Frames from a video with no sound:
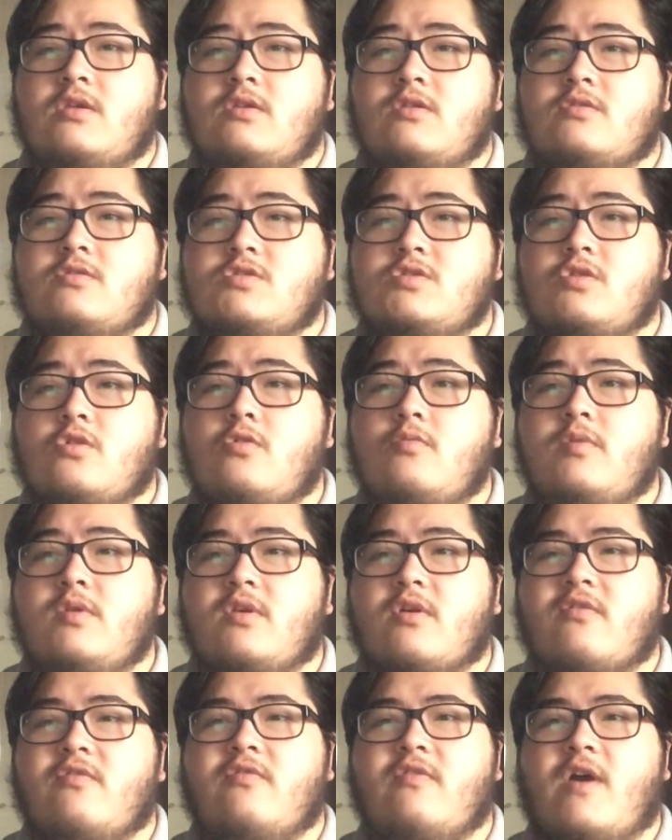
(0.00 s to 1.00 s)
You saw what
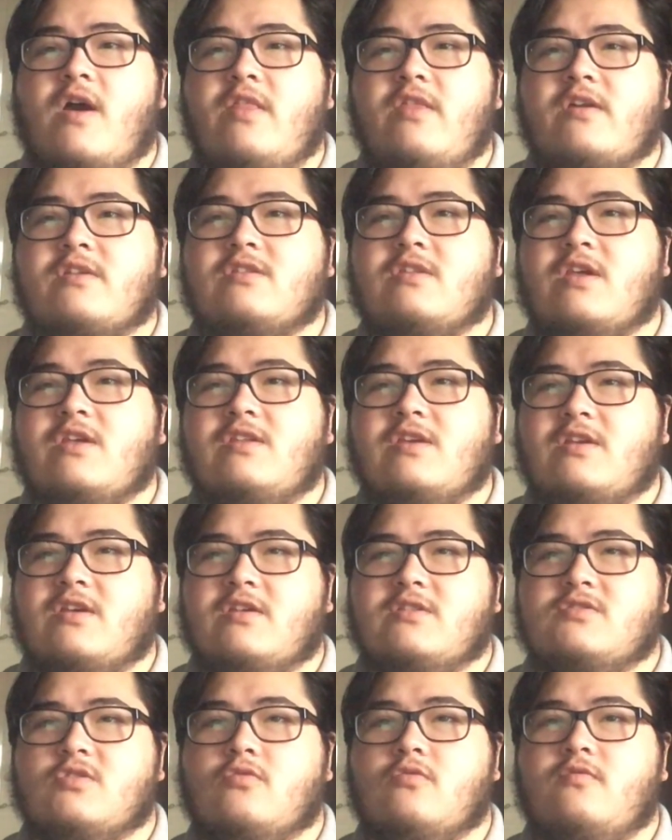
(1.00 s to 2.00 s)
your father did at
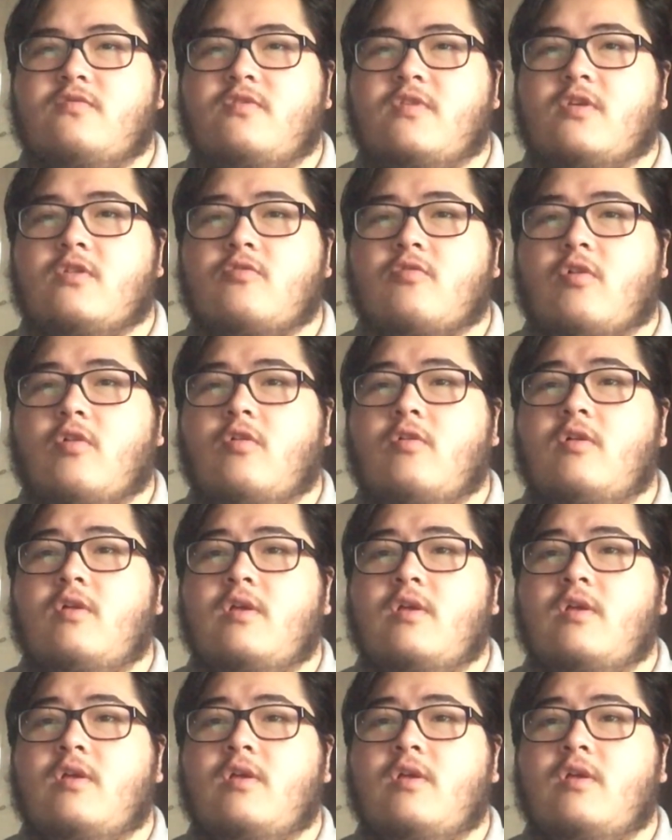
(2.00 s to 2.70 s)
his own funeral.